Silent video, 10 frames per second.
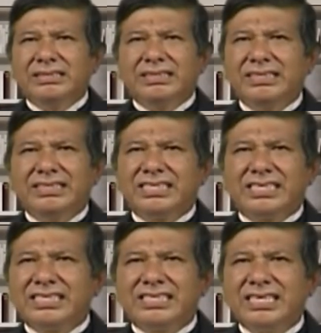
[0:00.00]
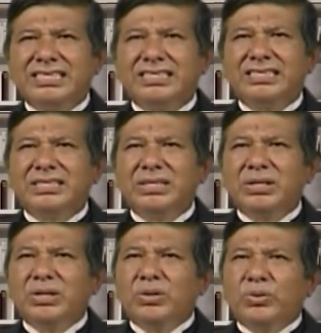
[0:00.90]
The discussions
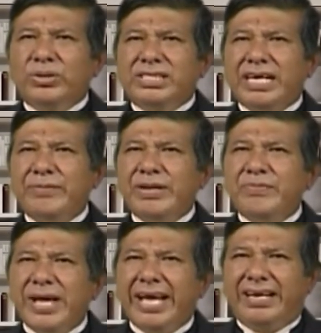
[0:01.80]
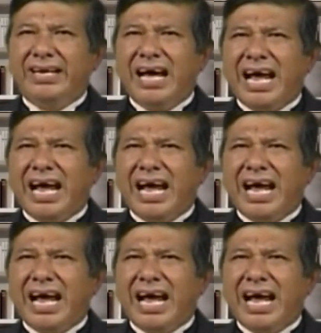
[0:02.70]
which have been made